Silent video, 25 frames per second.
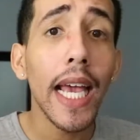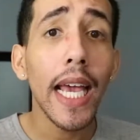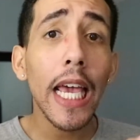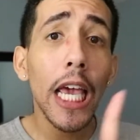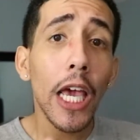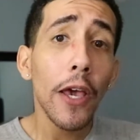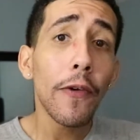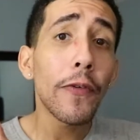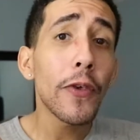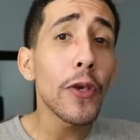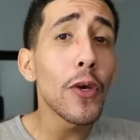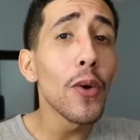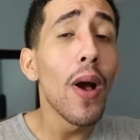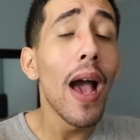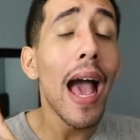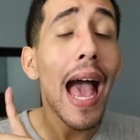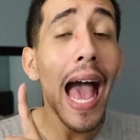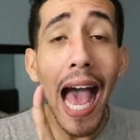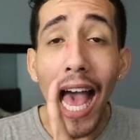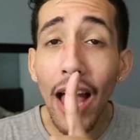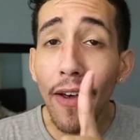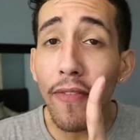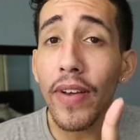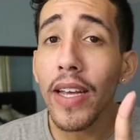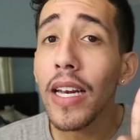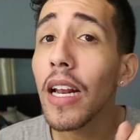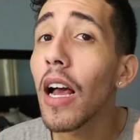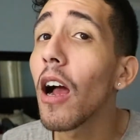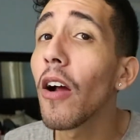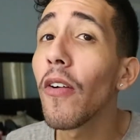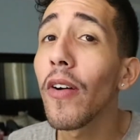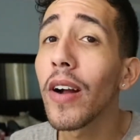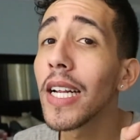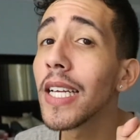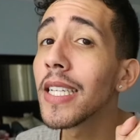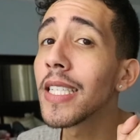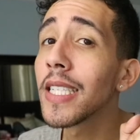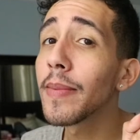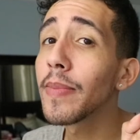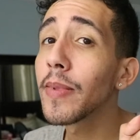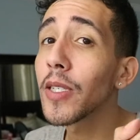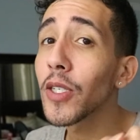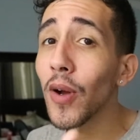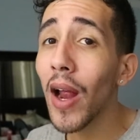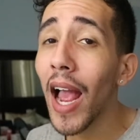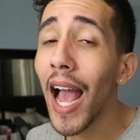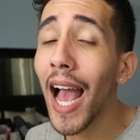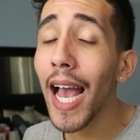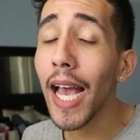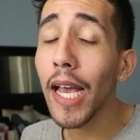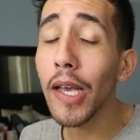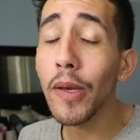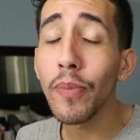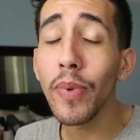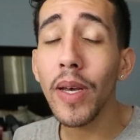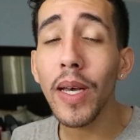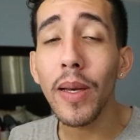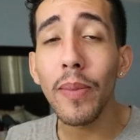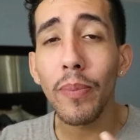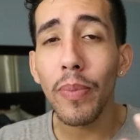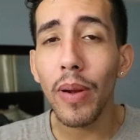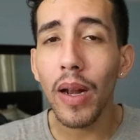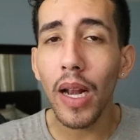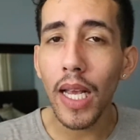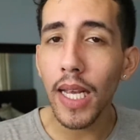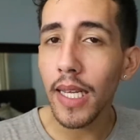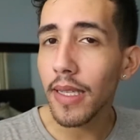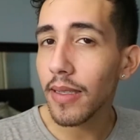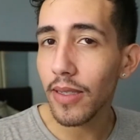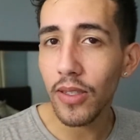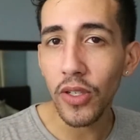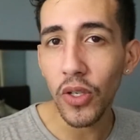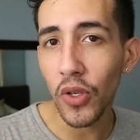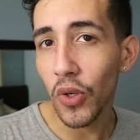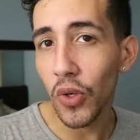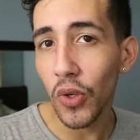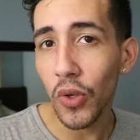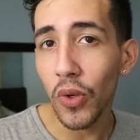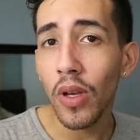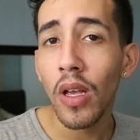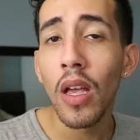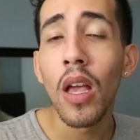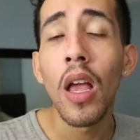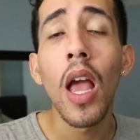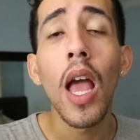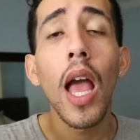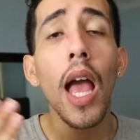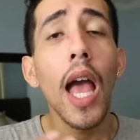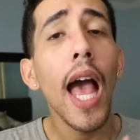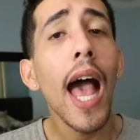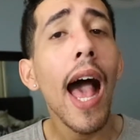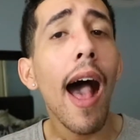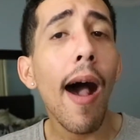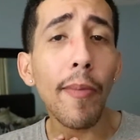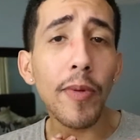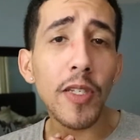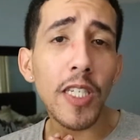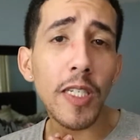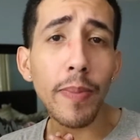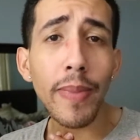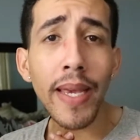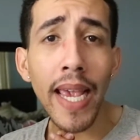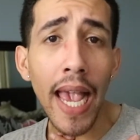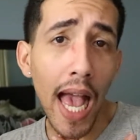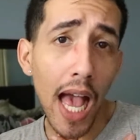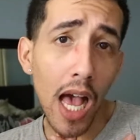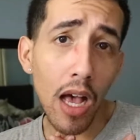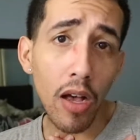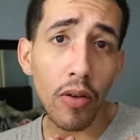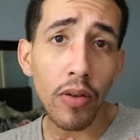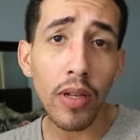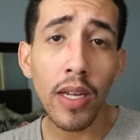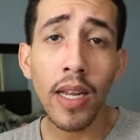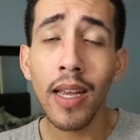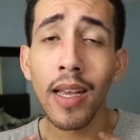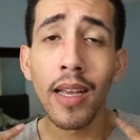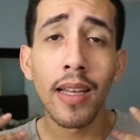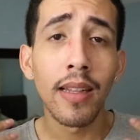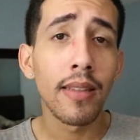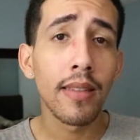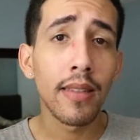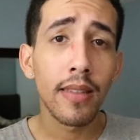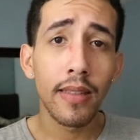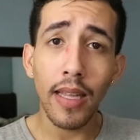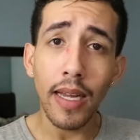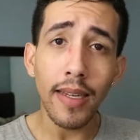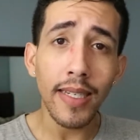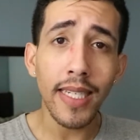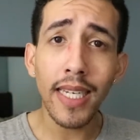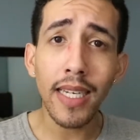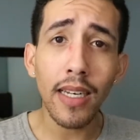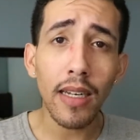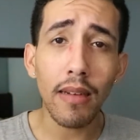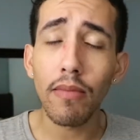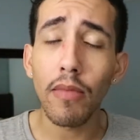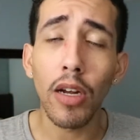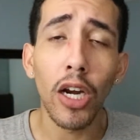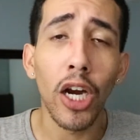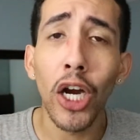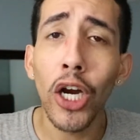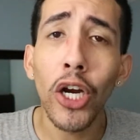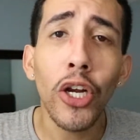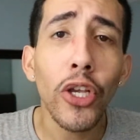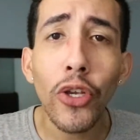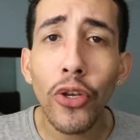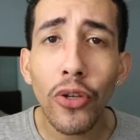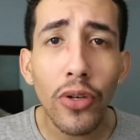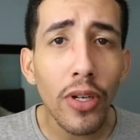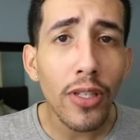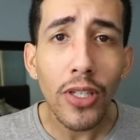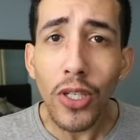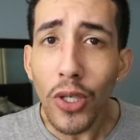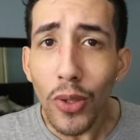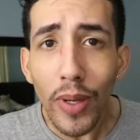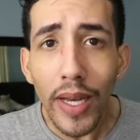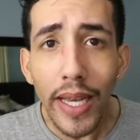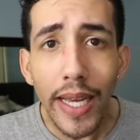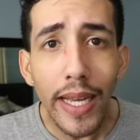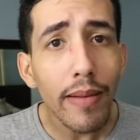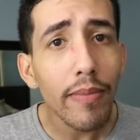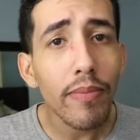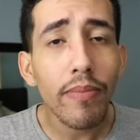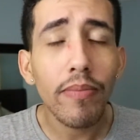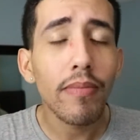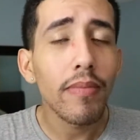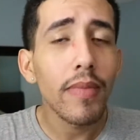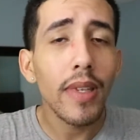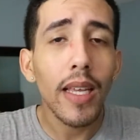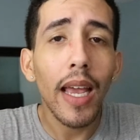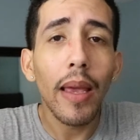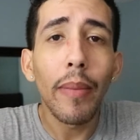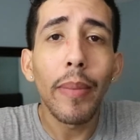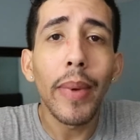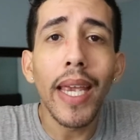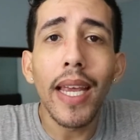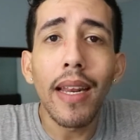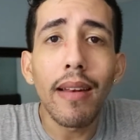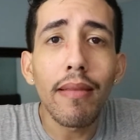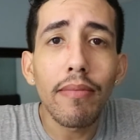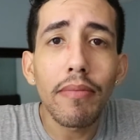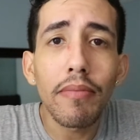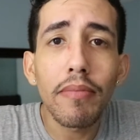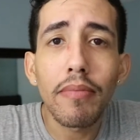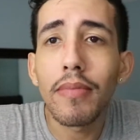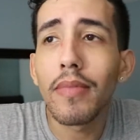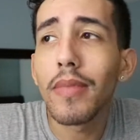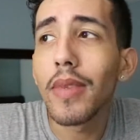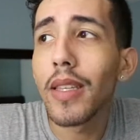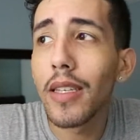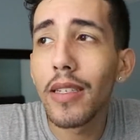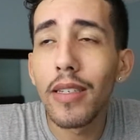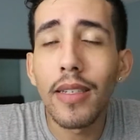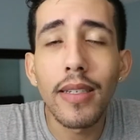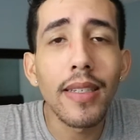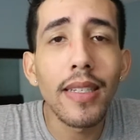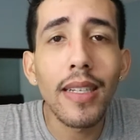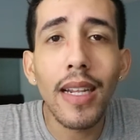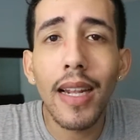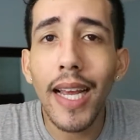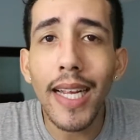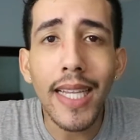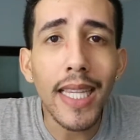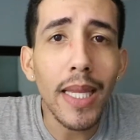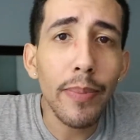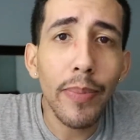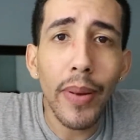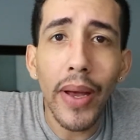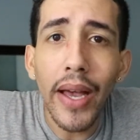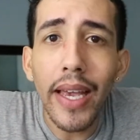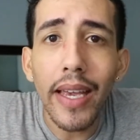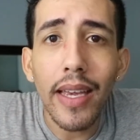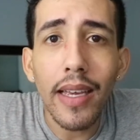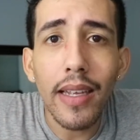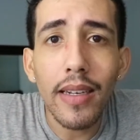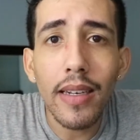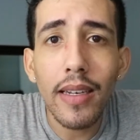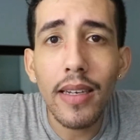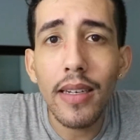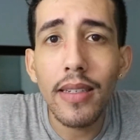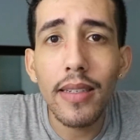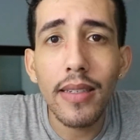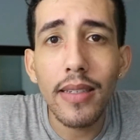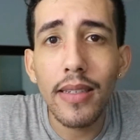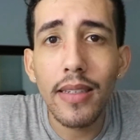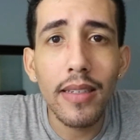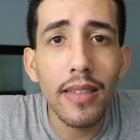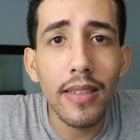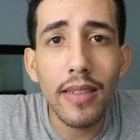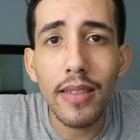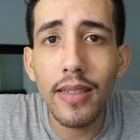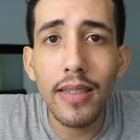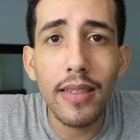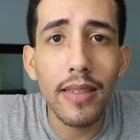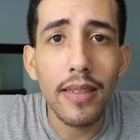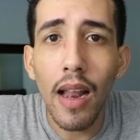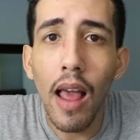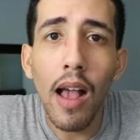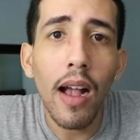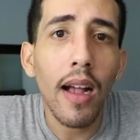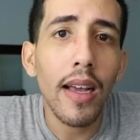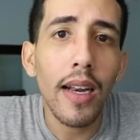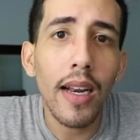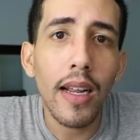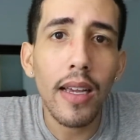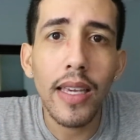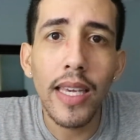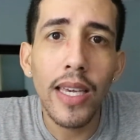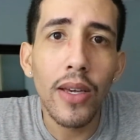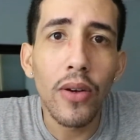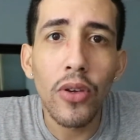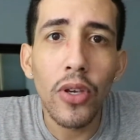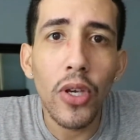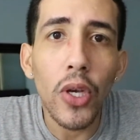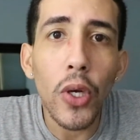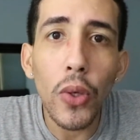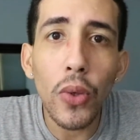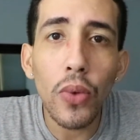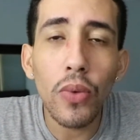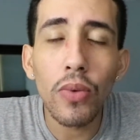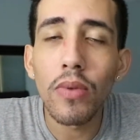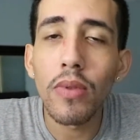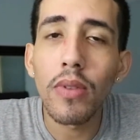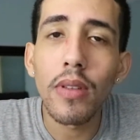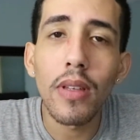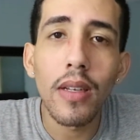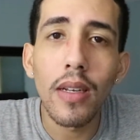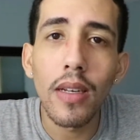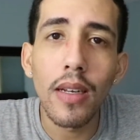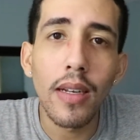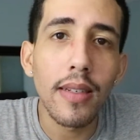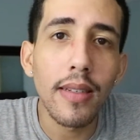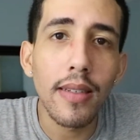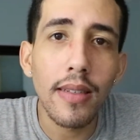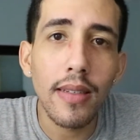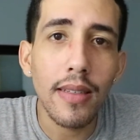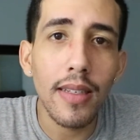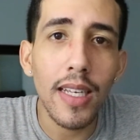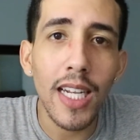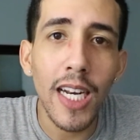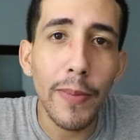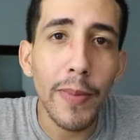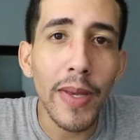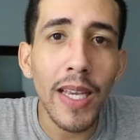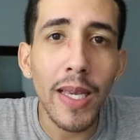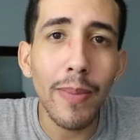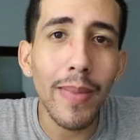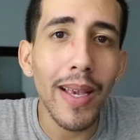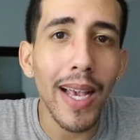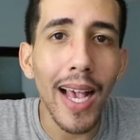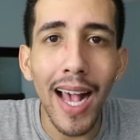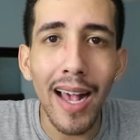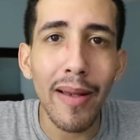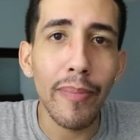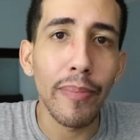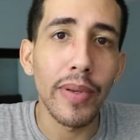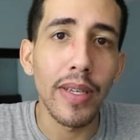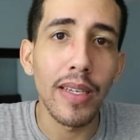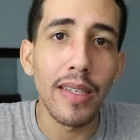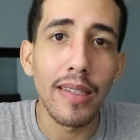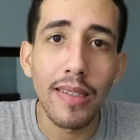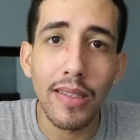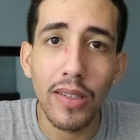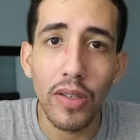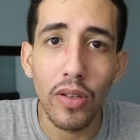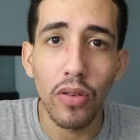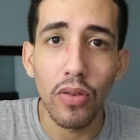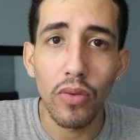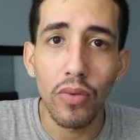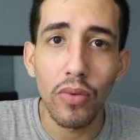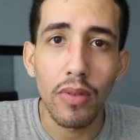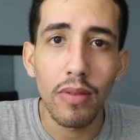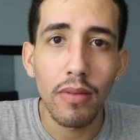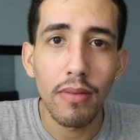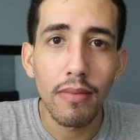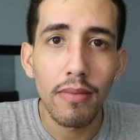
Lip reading: If you haven't already subscribed, please do. Helps me out. Doesn't hurt you to do it. I mean, just click the button. It's just not gonna kill you. And it's gonna make me happy, so.